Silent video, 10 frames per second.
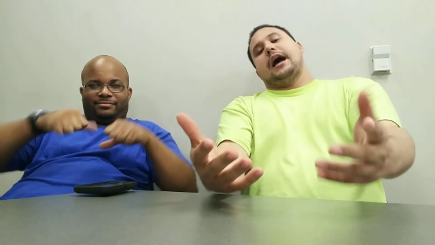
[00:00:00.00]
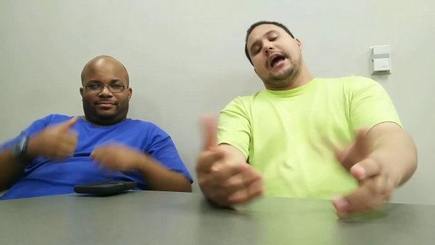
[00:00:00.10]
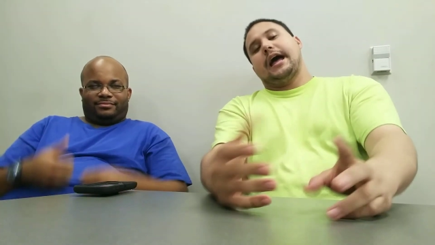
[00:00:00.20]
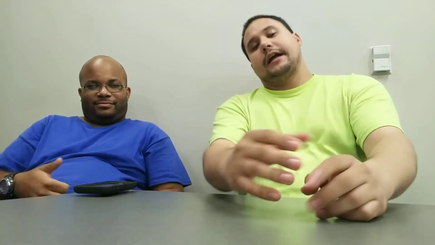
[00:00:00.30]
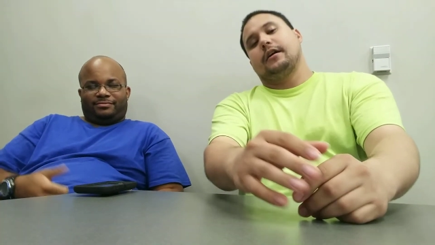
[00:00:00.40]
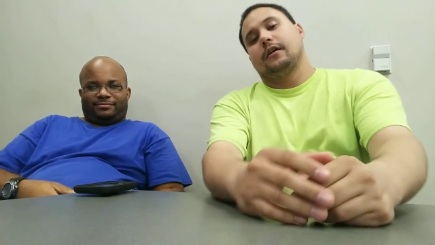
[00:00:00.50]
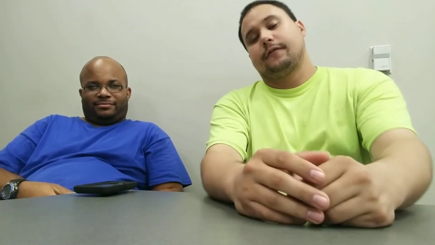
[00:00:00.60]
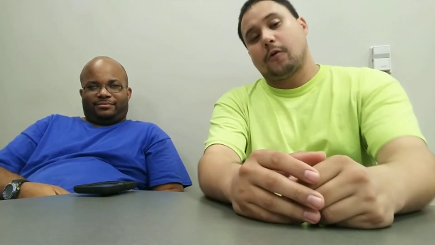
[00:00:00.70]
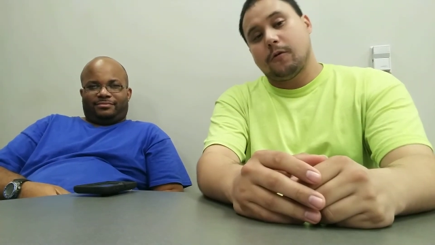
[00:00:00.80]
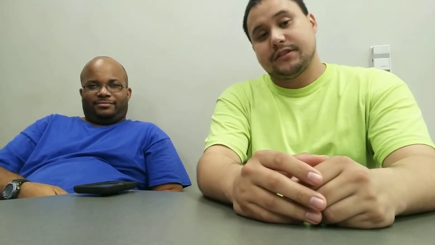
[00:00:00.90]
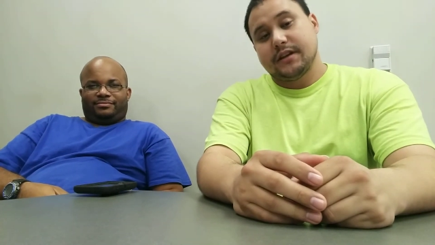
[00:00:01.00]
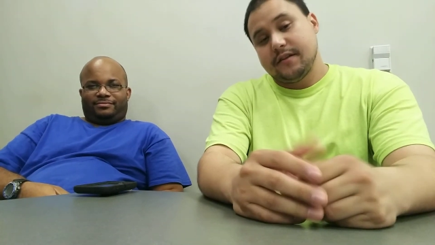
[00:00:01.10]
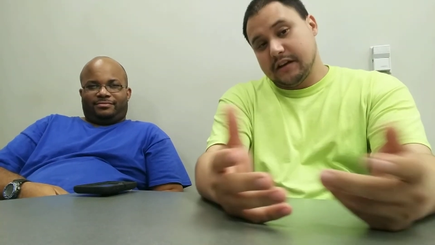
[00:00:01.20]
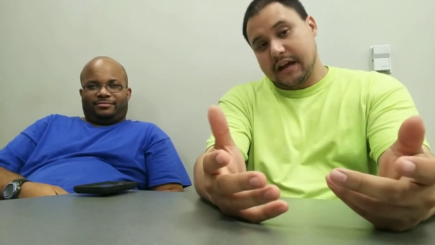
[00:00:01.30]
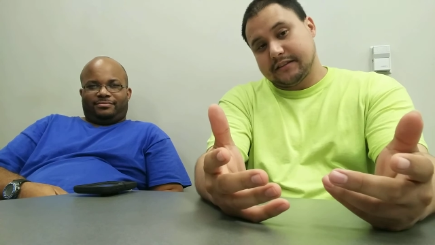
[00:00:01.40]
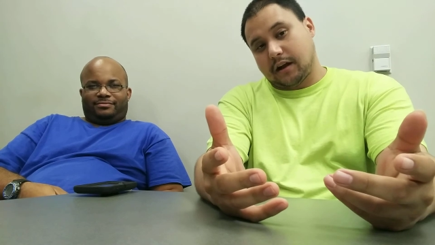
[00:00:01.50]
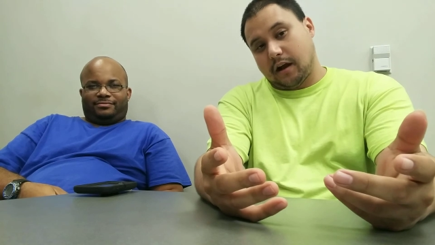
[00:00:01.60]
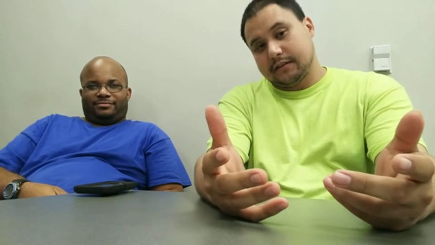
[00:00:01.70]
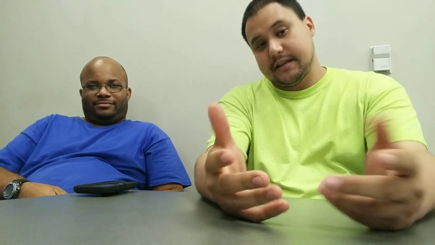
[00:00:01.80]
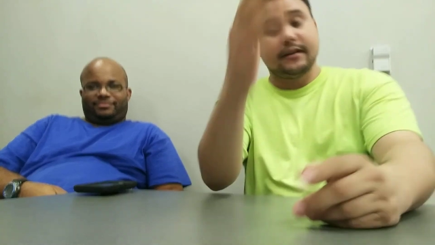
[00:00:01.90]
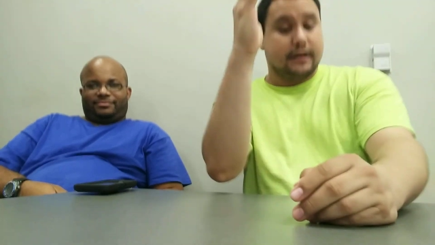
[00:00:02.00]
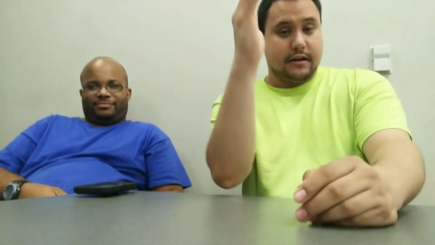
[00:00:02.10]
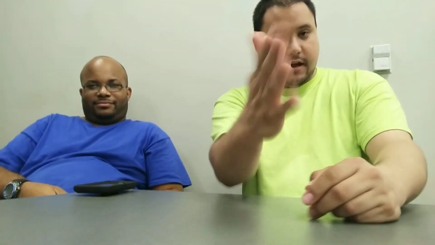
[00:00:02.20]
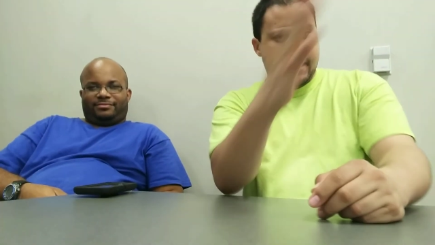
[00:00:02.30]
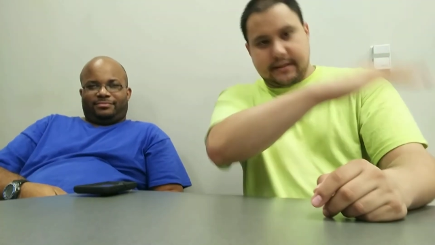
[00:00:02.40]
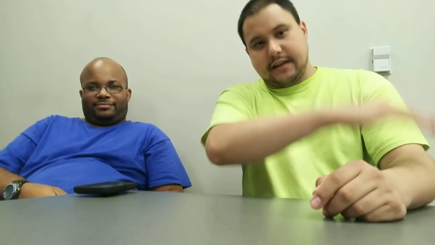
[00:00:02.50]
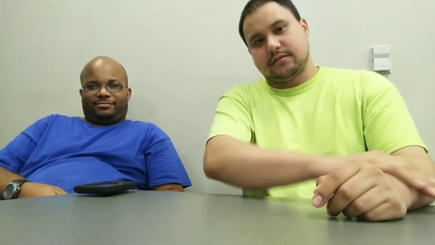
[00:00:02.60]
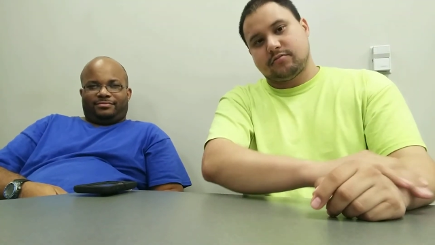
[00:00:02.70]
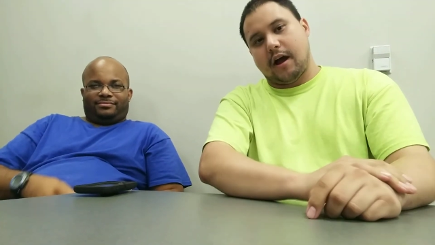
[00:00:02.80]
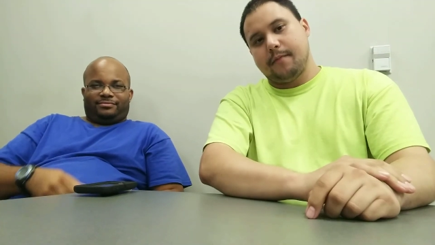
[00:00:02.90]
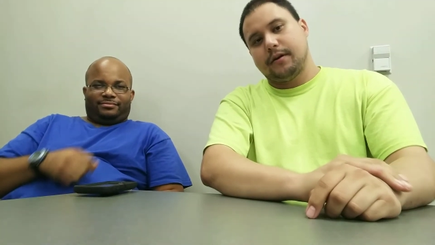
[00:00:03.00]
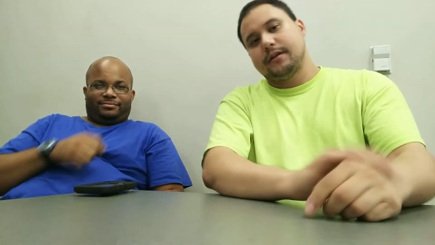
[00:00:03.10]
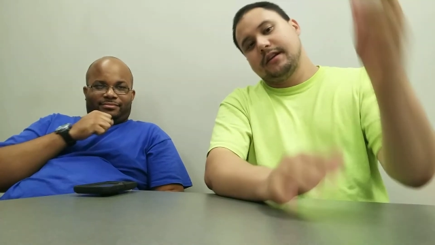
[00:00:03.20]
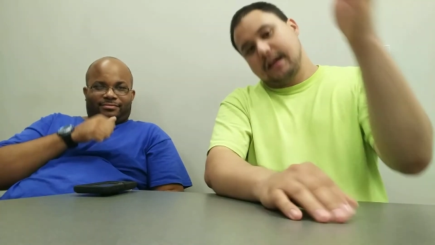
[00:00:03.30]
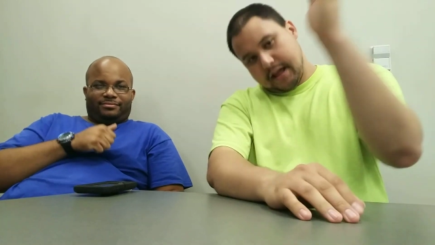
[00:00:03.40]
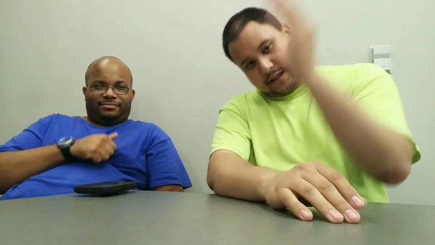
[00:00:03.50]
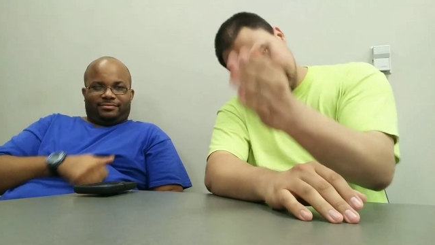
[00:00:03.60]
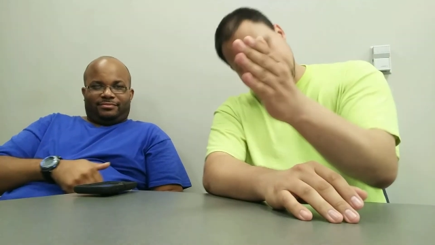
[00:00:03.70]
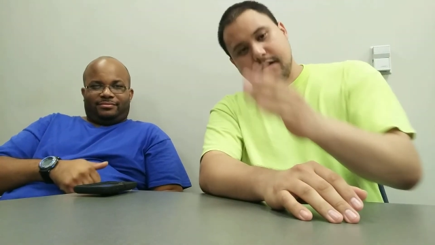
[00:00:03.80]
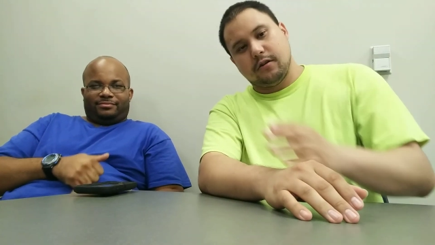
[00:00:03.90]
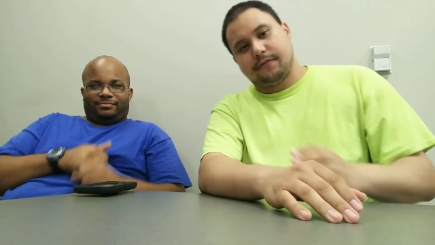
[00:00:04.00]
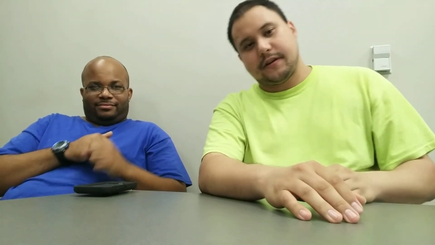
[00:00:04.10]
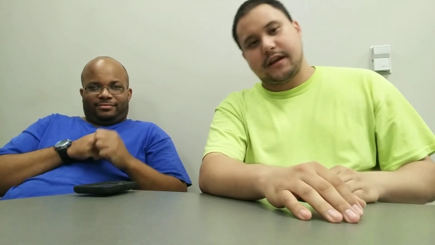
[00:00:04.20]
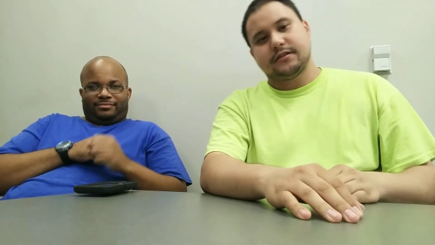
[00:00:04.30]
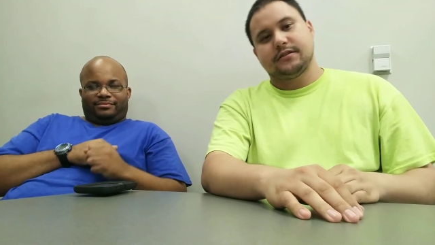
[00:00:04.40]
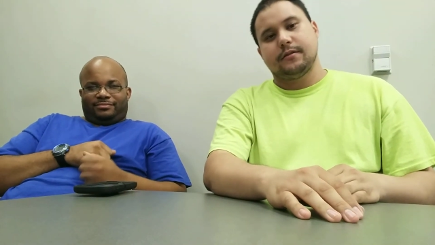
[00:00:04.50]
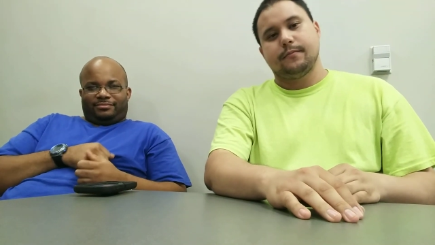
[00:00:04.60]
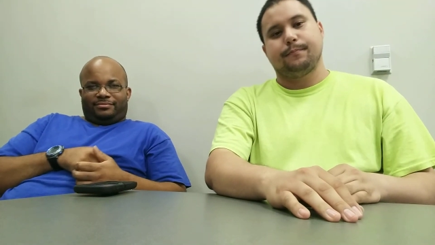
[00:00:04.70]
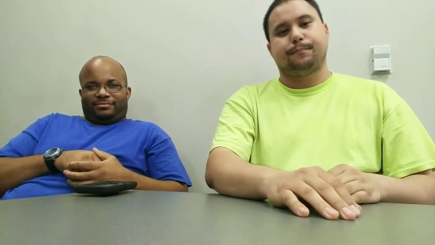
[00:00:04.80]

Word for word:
Speaker 1: And uh, of course, if you like the content, hit that subscribe button and hit that notification